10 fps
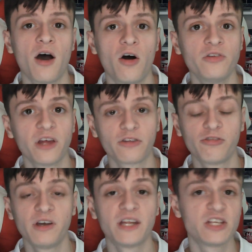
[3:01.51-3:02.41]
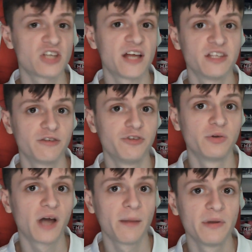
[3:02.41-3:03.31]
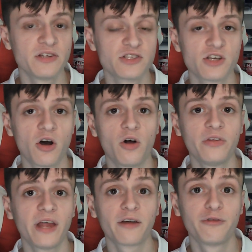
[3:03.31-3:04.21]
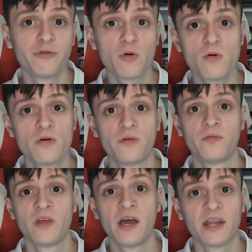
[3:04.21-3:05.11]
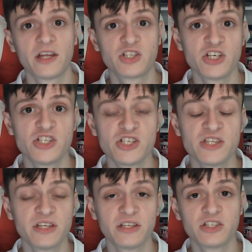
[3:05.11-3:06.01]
On deck 3, they're just adding a few cabins. On deck 4, they're changing the